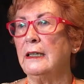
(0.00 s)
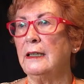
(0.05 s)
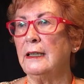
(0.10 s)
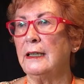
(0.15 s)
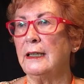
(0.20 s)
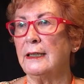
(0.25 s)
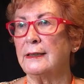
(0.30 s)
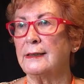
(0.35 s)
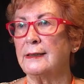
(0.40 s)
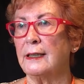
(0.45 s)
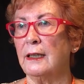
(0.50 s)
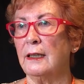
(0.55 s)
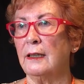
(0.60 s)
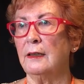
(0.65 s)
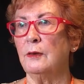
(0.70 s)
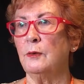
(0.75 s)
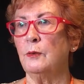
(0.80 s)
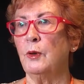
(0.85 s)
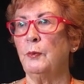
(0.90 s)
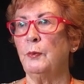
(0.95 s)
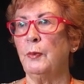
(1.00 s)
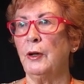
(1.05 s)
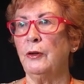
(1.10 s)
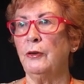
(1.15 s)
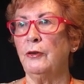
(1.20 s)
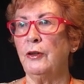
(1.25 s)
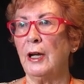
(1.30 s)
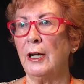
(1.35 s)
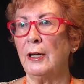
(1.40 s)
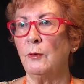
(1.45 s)
and Lisa were
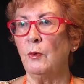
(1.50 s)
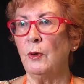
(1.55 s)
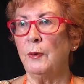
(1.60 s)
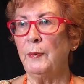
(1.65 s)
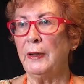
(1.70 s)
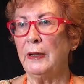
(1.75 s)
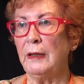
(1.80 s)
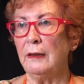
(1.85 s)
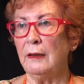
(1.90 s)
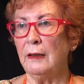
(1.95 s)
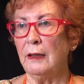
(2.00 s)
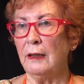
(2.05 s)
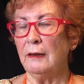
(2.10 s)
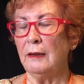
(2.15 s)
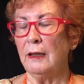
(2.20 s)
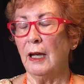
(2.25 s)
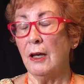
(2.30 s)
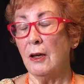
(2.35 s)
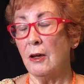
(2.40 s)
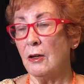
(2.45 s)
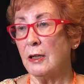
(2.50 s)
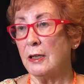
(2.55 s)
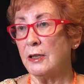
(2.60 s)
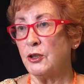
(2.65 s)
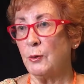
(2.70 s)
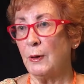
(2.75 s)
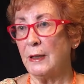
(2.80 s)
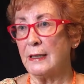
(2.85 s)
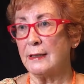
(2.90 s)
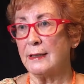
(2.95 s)
both young women in their early
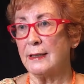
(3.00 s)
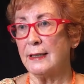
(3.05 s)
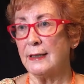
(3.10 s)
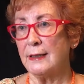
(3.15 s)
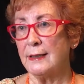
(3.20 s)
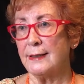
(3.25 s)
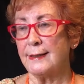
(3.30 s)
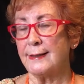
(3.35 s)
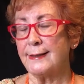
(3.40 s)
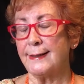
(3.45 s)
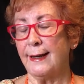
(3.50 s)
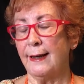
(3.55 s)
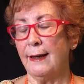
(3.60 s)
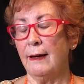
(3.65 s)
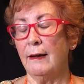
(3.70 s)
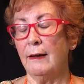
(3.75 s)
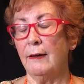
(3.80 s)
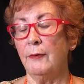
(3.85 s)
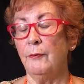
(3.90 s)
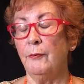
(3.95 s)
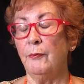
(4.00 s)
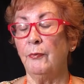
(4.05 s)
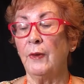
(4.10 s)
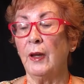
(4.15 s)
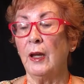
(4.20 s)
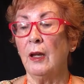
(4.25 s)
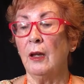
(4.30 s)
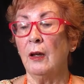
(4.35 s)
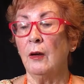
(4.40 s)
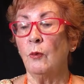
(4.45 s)

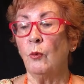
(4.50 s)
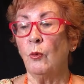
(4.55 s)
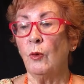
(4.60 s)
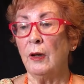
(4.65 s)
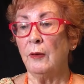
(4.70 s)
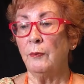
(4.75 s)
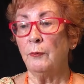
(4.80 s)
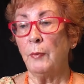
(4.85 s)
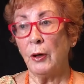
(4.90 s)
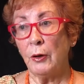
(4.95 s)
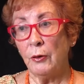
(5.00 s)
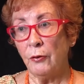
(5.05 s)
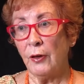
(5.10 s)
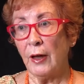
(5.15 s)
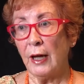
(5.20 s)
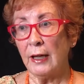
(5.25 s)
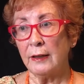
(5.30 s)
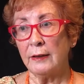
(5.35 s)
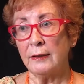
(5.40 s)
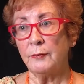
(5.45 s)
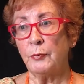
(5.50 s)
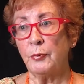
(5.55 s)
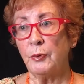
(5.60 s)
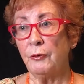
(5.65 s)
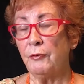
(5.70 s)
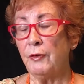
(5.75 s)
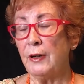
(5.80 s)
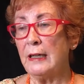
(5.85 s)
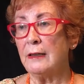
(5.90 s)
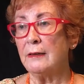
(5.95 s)
20s. We both had
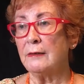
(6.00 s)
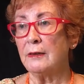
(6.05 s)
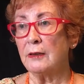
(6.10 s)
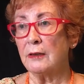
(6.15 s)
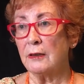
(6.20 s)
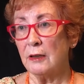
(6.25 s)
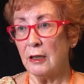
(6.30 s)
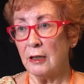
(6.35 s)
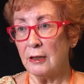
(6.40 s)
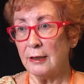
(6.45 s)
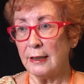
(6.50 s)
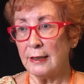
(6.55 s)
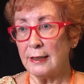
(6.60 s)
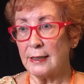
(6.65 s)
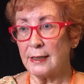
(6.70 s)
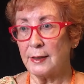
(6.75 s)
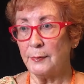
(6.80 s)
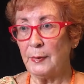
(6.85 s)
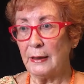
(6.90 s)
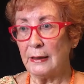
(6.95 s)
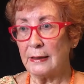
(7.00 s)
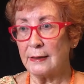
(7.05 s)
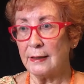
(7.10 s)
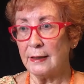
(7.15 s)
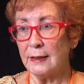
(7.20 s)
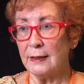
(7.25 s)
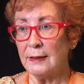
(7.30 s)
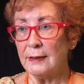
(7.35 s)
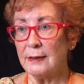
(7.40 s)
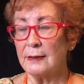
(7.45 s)
profound learning
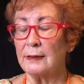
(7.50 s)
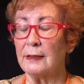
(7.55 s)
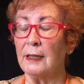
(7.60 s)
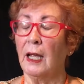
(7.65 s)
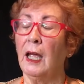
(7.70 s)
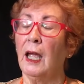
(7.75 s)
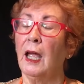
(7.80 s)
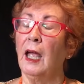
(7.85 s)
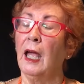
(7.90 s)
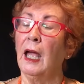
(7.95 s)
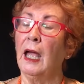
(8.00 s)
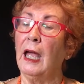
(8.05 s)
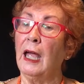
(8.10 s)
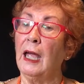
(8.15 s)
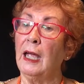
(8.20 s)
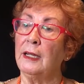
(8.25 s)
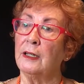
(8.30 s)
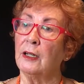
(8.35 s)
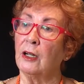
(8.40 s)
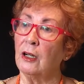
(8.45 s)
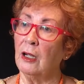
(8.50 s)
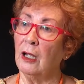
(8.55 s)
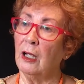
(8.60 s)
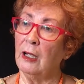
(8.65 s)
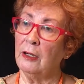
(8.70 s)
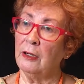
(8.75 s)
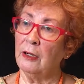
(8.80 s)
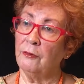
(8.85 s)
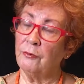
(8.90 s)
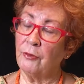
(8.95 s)
disabilities and
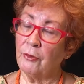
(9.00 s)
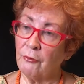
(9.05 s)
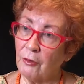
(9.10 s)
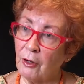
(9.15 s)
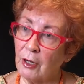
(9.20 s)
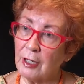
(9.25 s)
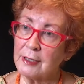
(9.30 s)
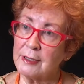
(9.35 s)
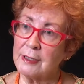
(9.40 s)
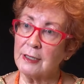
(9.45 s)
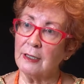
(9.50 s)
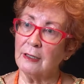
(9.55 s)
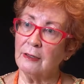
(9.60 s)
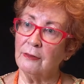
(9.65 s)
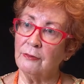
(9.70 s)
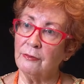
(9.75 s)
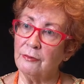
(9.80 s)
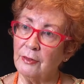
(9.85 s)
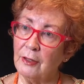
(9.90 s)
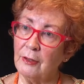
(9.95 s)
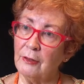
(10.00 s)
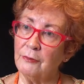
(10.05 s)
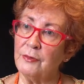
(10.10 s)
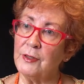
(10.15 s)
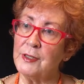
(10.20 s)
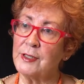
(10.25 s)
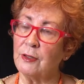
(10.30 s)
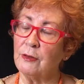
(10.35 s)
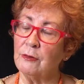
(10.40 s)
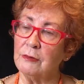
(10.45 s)
a variety of
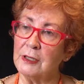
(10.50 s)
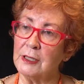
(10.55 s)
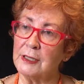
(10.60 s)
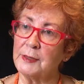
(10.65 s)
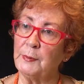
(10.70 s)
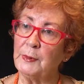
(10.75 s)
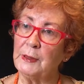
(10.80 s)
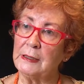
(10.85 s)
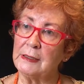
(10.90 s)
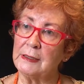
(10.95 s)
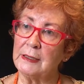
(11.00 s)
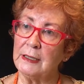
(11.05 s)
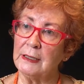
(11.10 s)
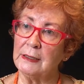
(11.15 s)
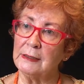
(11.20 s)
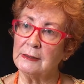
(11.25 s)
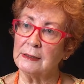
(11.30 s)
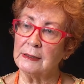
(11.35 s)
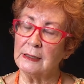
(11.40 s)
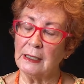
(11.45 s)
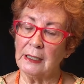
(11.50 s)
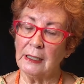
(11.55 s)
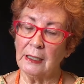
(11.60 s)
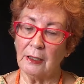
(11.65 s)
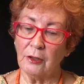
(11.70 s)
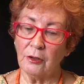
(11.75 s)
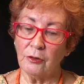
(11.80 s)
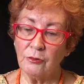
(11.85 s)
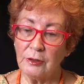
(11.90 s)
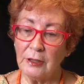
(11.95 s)
physical disabilities,
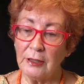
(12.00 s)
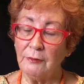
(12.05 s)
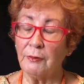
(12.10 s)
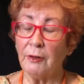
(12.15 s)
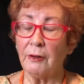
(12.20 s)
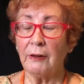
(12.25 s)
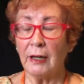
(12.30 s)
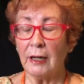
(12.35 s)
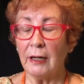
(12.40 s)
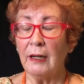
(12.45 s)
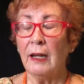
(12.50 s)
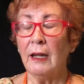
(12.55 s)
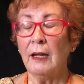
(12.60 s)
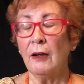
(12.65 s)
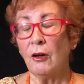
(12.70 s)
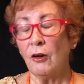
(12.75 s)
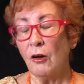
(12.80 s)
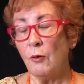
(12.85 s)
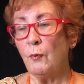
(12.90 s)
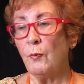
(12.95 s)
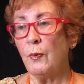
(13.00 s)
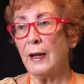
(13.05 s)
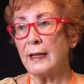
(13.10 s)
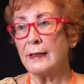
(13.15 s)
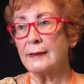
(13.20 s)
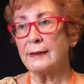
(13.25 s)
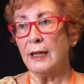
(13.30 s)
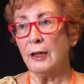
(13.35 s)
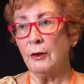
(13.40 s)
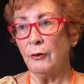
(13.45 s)
including very
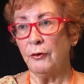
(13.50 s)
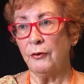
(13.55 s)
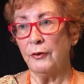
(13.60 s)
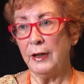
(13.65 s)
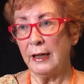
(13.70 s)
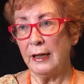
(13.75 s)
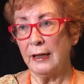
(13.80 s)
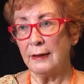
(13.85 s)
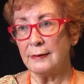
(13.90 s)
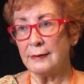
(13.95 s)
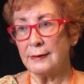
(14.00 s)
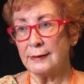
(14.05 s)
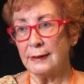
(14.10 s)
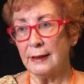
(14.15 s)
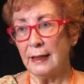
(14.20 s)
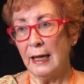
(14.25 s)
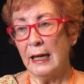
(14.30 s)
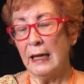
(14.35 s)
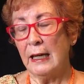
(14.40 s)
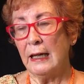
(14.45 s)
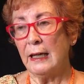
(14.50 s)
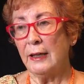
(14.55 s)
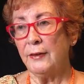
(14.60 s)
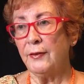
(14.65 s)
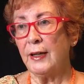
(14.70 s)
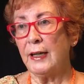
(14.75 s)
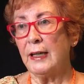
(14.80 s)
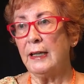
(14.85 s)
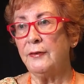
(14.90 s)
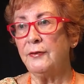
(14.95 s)
complex health needs.
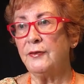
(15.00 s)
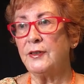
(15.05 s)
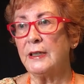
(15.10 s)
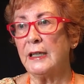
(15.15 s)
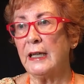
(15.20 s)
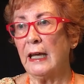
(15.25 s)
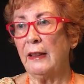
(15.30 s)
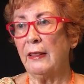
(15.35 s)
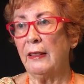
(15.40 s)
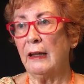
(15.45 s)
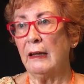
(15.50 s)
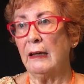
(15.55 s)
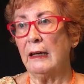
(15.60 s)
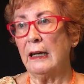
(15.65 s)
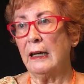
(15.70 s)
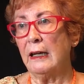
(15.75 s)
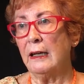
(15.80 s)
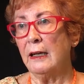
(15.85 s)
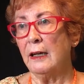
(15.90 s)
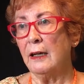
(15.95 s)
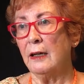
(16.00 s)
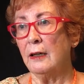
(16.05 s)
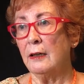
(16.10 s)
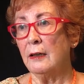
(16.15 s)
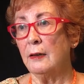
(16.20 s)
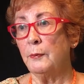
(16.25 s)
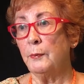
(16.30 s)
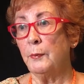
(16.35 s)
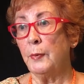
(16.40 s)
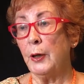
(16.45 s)
and they lived together in
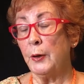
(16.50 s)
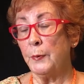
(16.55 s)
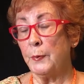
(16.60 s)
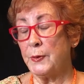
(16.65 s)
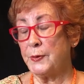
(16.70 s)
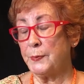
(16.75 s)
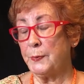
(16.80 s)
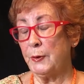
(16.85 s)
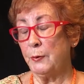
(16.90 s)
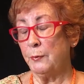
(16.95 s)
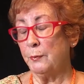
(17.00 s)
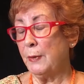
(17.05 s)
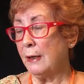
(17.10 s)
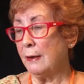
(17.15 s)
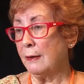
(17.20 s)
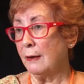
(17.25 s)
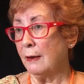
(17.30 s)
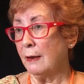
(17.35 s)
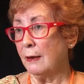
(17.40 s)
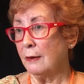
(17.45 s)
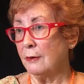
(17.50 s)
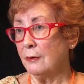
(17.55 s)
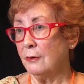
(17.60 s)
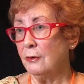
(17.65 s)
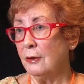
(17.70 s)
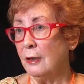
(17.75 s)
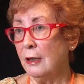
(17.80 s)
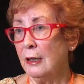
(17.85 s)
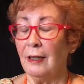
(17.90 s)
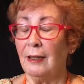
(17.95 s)
a purpose-built
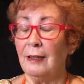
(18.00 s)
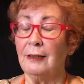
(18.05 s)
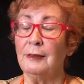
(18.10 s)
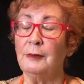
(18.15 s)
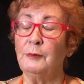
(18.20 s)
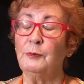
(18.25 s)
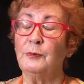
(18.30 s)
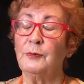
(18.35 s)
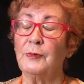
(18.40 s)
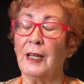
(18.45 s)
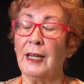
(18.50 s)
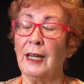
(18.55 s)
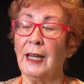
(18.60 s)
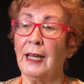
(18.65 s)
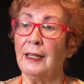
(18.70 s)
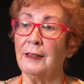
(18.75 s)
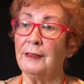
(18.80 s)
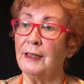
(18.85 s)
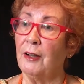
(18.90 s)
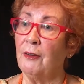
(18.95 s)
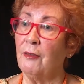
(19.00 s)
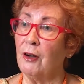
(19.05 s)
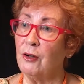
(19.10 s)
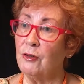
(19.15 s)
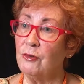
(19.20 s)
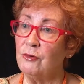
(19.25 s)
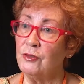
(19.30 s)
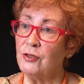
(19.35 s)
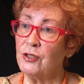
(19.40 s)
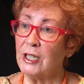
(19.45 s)
bungalow. They had their
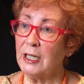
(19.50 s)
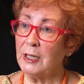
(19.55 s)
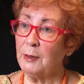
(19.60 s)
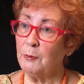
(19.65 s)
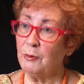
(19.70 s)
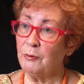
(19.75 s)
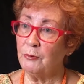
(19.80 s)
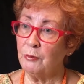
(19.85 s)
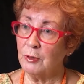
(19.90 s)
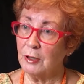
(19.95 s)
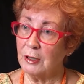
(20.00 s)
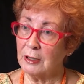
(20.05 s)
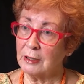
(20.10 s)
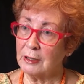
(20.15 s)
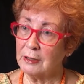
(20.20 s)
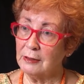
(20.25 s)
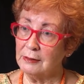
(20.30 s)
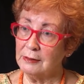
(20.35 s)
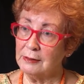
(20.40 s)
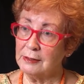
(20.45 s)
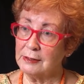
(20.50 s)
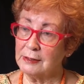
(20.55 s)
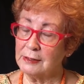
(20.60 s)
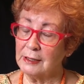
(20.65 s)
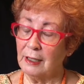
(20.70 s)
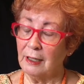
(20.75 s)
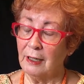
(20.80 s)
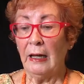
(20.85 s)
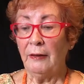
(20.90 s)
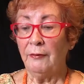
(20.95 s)
own team of
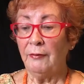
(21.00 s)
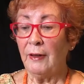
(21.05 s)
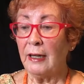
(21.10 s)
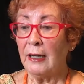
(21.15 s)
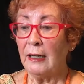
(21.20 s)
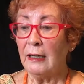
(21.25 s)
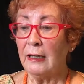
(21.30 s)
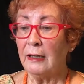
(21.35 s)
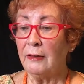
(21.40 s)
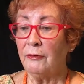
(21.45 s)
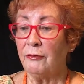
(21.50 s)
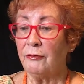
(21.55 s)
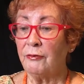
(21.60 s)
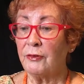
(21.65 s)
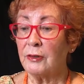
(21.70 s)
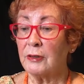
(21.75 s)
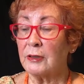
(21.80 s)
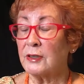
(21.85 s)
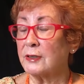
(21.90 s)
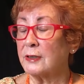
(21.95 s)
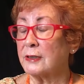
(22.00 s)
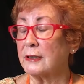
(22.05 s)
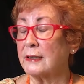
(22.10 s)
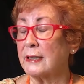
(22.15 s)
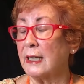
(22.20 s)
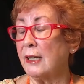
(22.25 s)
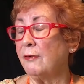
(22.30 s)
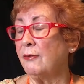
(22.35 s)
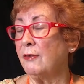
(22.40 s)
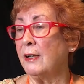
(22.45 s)
workers and they lived
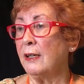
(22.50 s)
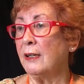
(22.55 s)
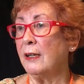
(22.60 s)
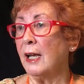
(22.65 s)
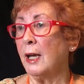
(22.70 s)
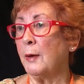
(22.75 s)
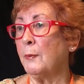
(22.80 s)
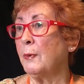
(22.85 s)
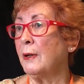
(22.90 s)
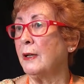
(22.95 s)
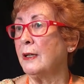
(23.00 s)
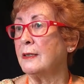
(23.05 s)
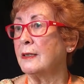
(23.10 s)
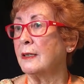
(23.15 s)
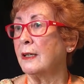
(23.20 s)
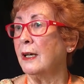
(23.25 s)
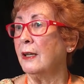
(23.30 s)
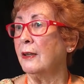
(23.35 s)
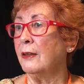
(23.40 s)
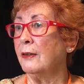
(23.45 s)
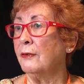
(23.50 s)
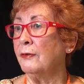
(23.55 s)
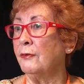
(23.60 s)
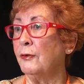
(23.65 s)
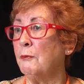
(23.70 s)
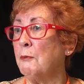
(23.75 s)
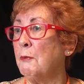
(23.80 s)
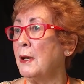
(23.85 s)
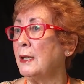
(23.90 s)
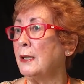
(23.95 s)
safely and happily together
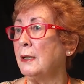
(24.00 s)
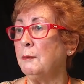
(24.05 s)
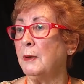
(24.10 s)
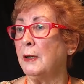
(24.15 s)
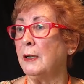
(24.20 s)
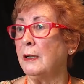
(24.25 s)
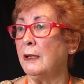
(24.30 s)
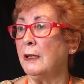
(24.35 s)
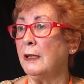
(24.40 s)
for many, many